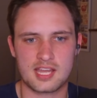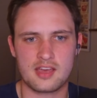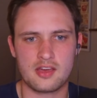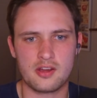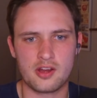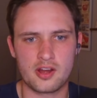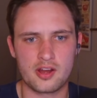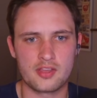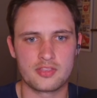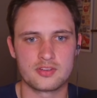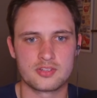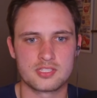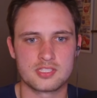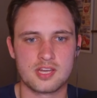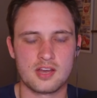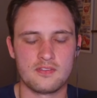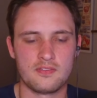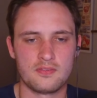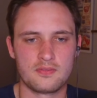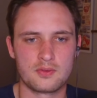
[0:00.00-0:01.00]
out our other
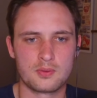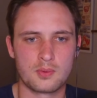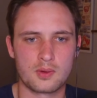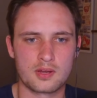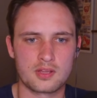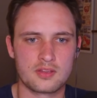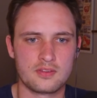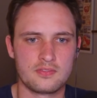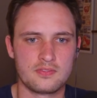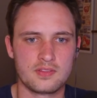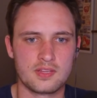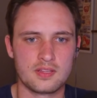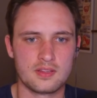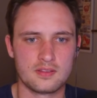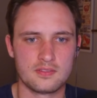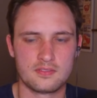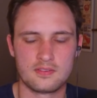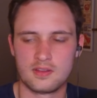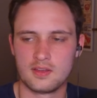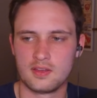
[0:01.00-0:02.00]
stuff if you want a good feel
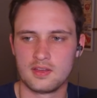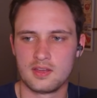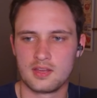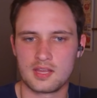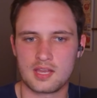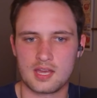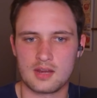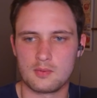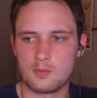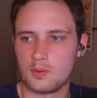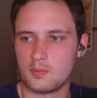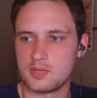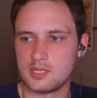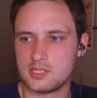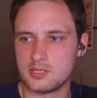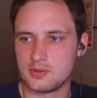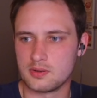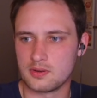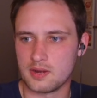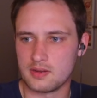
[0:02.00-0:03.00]
of kind of what we
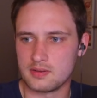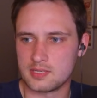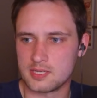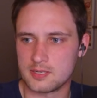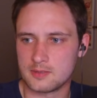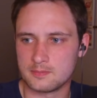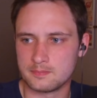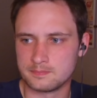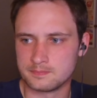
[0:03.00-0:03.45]
do around here.